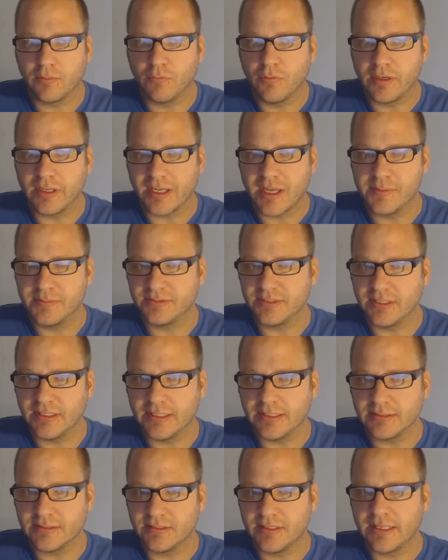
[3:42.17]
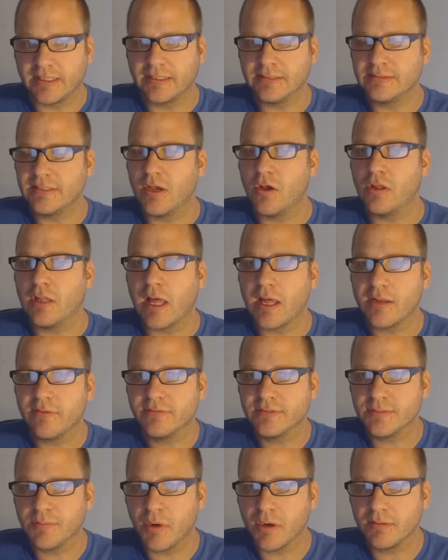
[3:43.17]
when it comes to this. They can say a lot
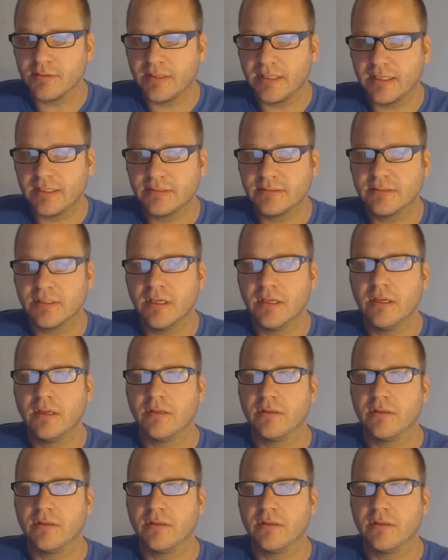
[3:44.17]
of smart things.